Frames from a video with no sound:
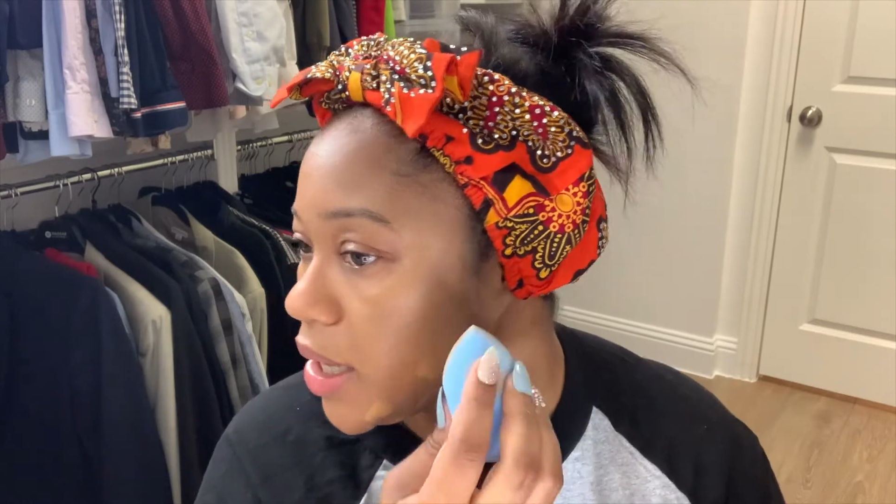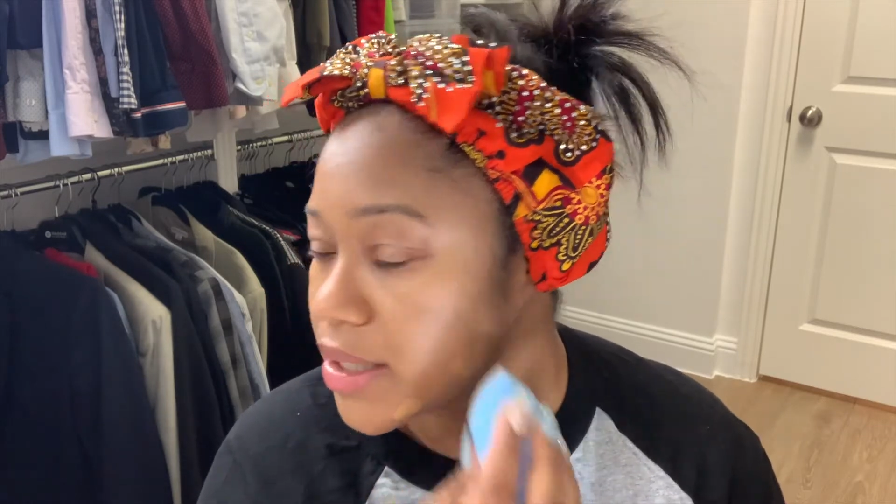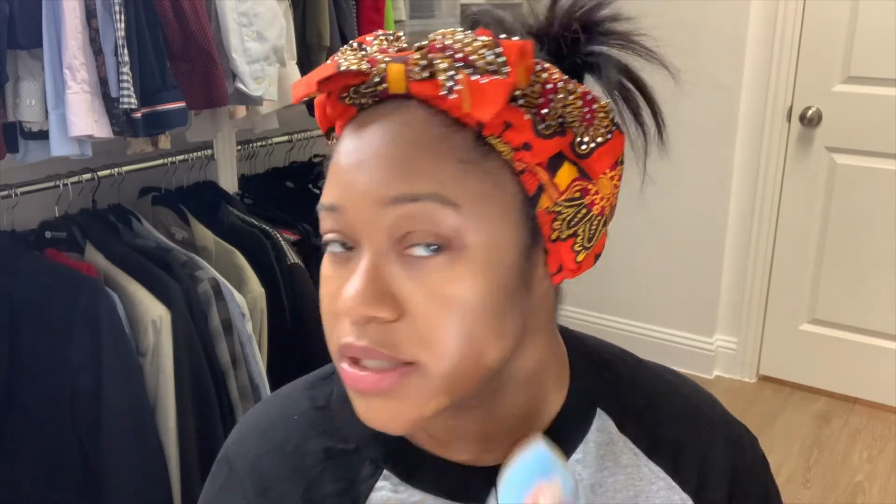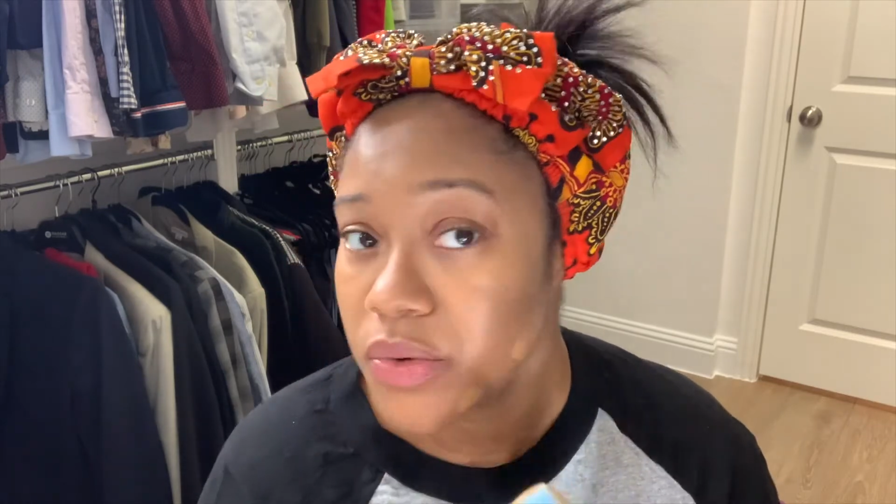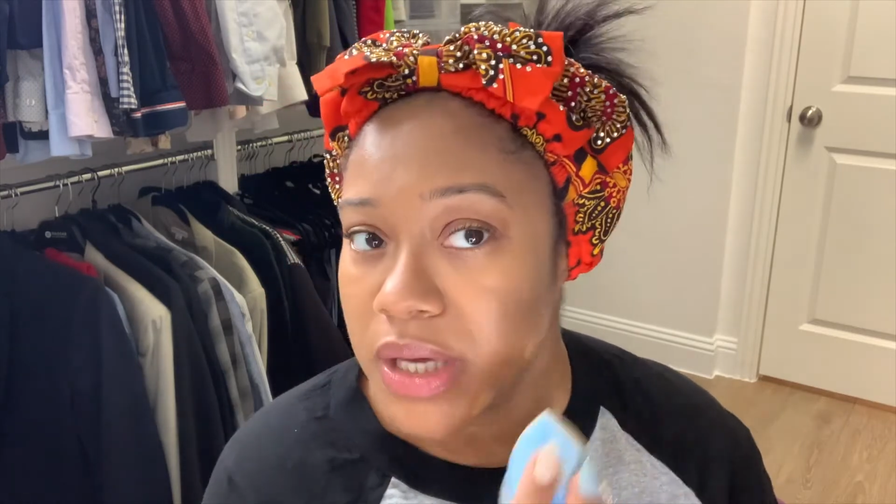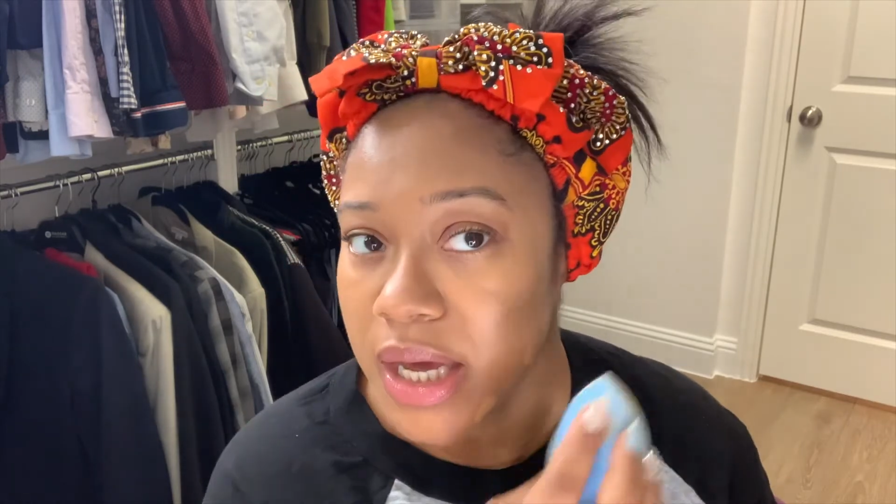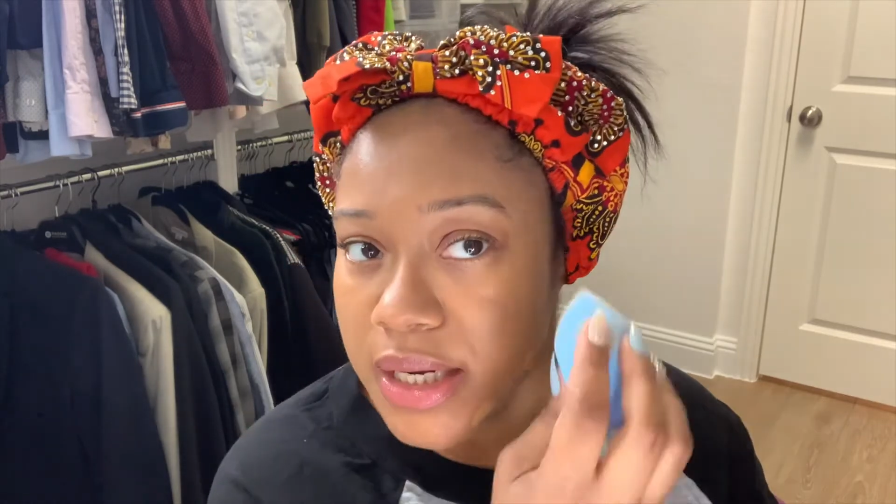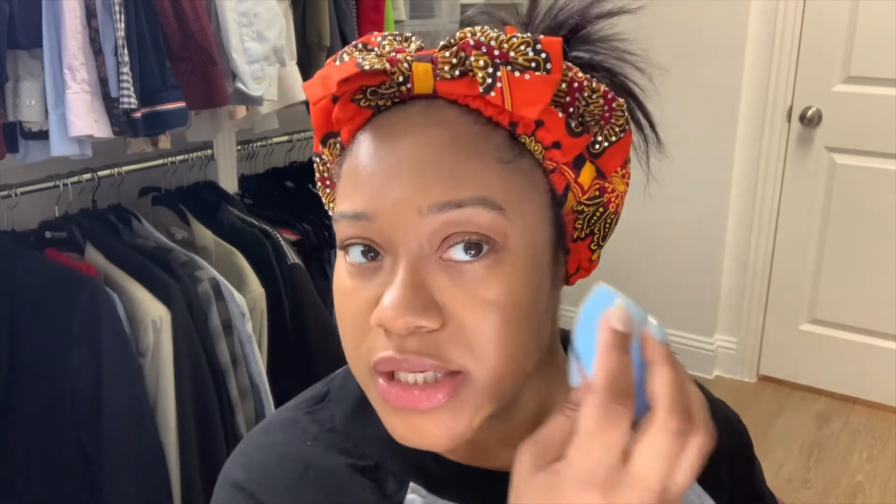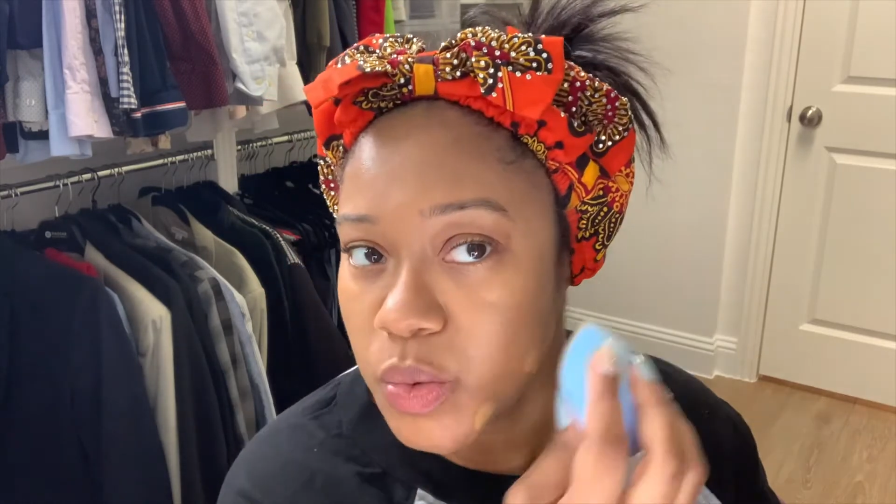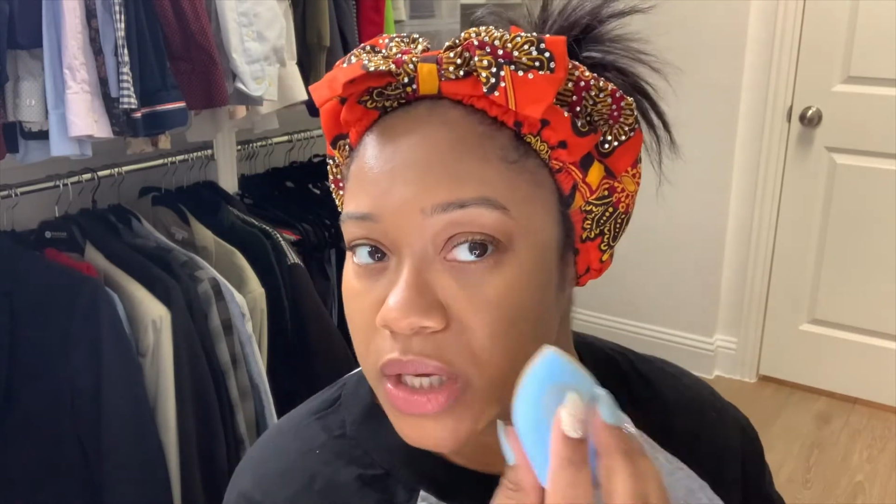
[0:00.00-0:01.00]
And so again,
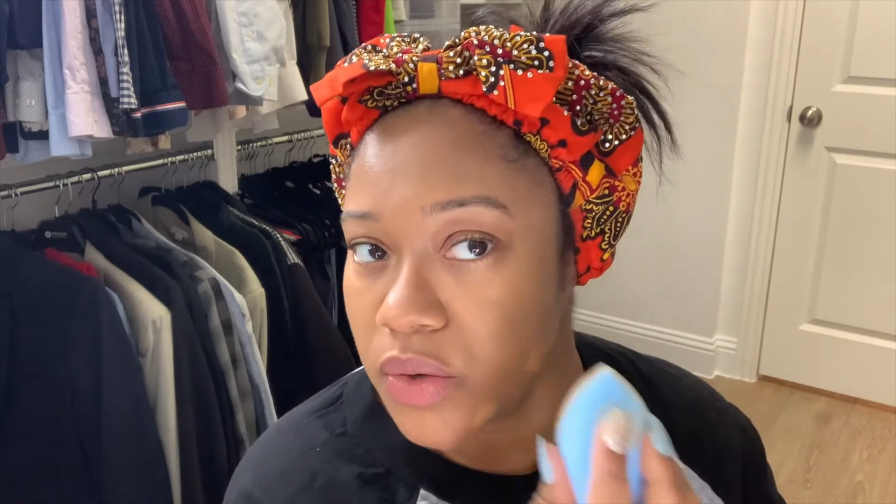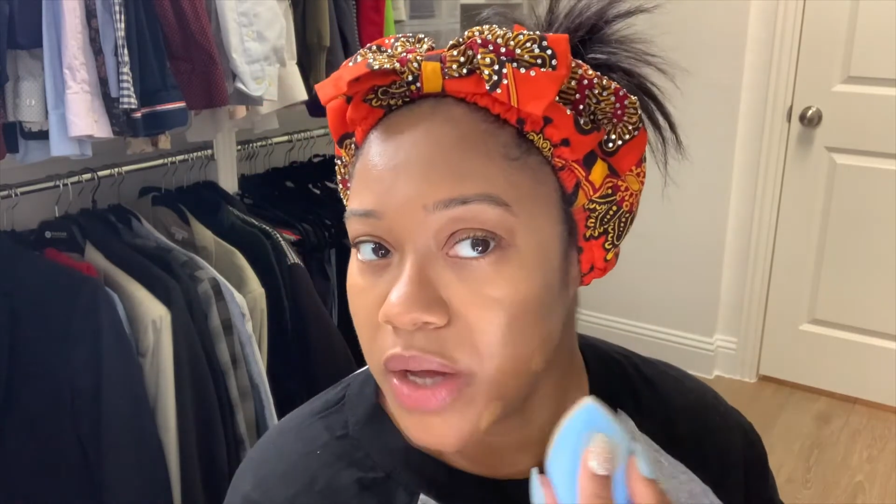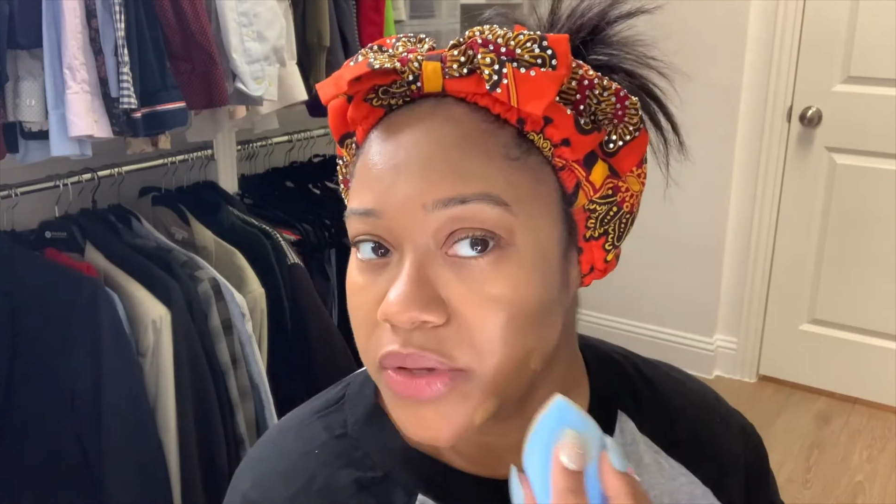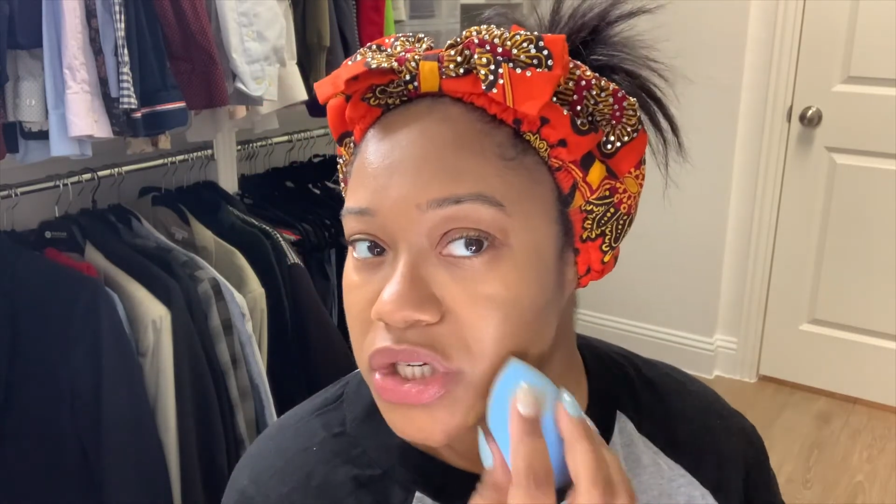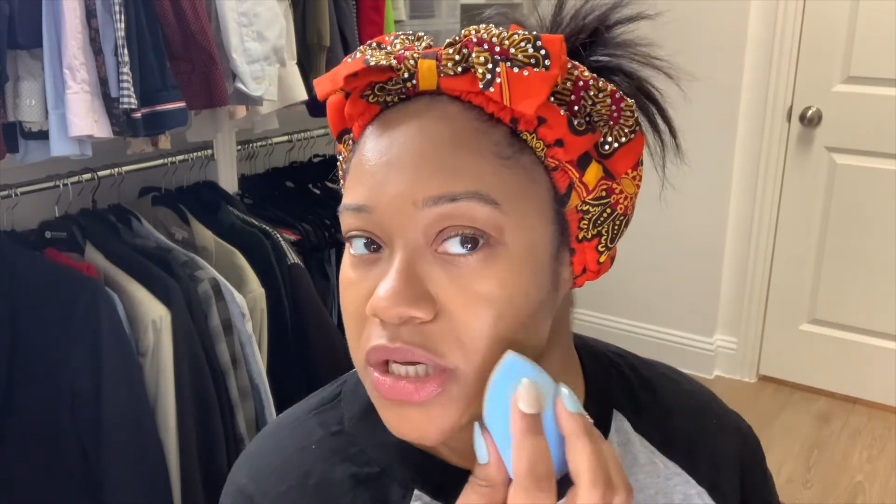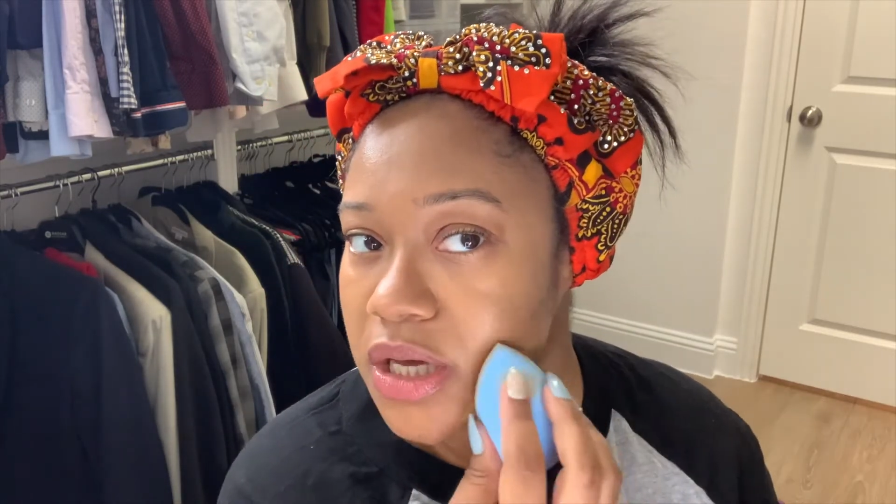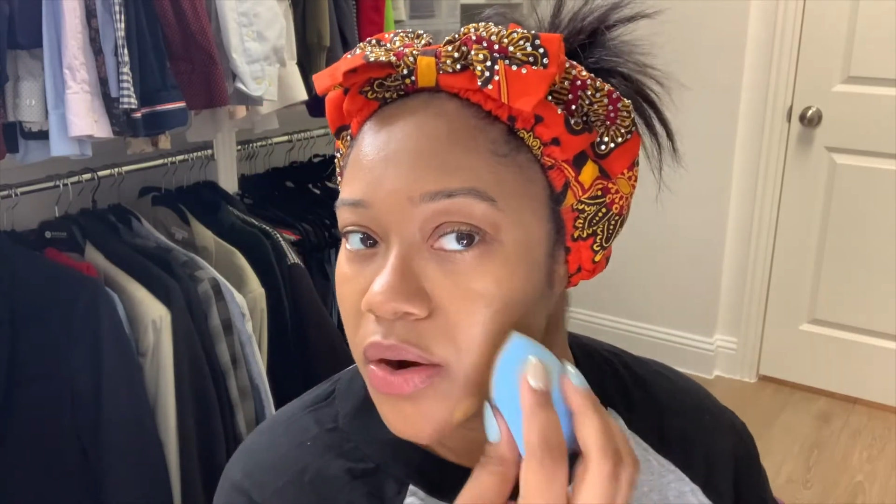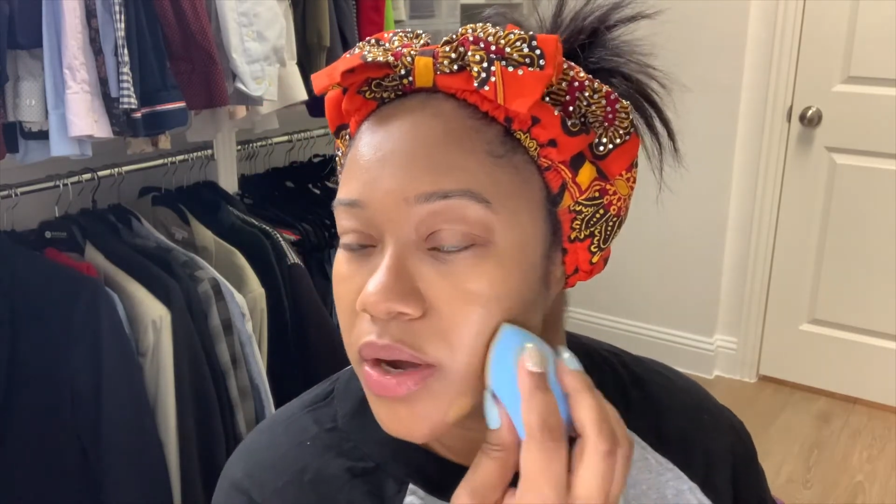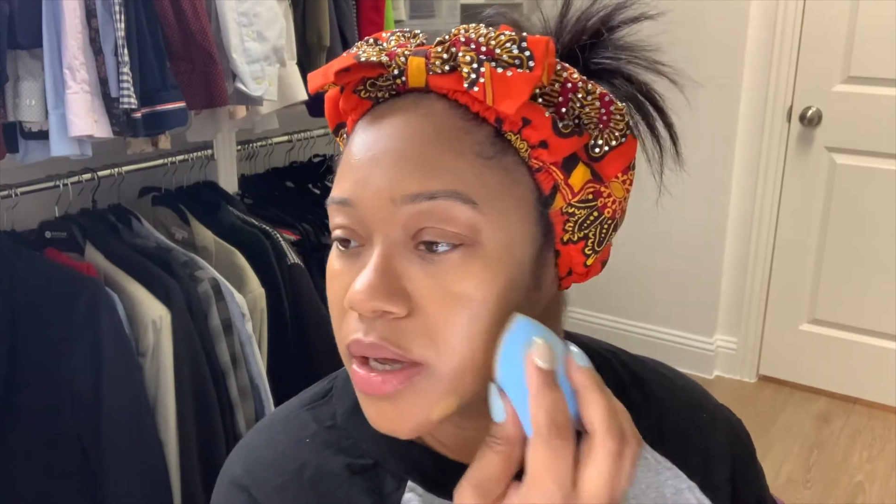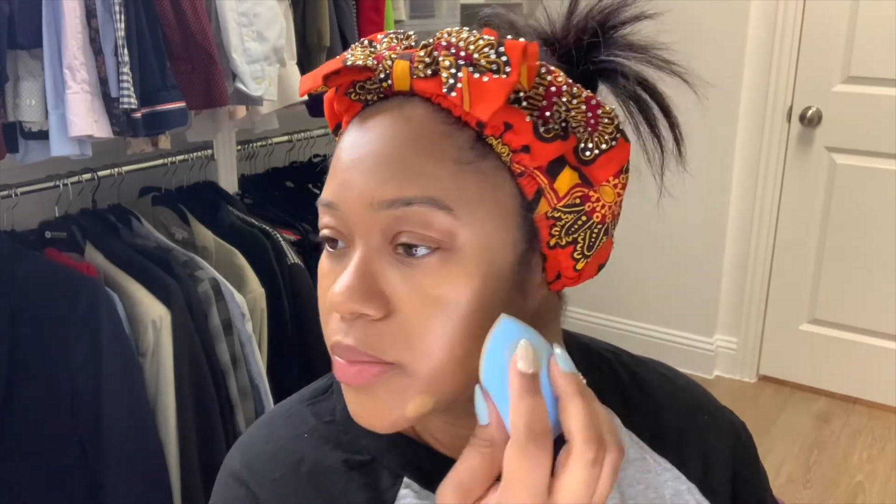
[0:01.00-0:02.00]
as we get around the cheek area,